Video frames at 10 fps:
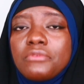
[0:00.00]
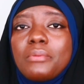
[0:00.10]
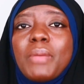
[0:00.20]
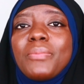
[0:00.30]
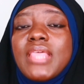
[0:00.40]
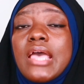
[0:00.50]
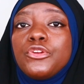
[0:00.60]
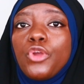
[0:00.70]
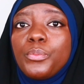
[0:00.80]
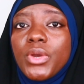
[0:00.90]
Remember that
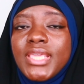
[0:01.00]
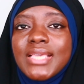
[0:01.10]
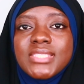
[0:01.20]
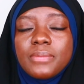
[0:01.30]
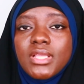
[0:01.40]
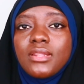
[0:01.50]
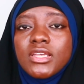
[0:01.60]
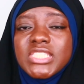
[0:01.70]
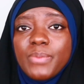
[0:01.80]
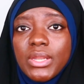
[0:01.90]
nobody except
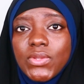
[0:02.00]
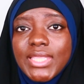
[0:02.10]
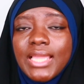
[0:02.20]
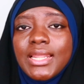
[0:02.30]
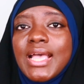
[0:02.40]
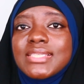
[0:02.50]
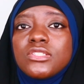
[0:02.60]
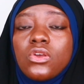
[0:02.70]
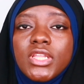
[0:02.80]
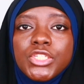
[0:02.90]
Allah subhanahu wa ta'ala has
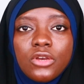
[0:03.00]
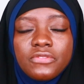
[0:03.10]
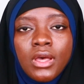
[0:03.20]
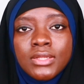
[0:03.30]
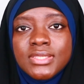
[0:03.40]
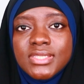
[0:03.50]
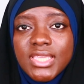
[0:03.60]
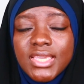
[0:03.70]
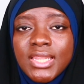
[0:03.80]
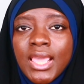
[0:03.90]
knowledge of the
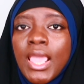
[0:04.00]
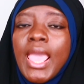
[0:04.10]
unseen.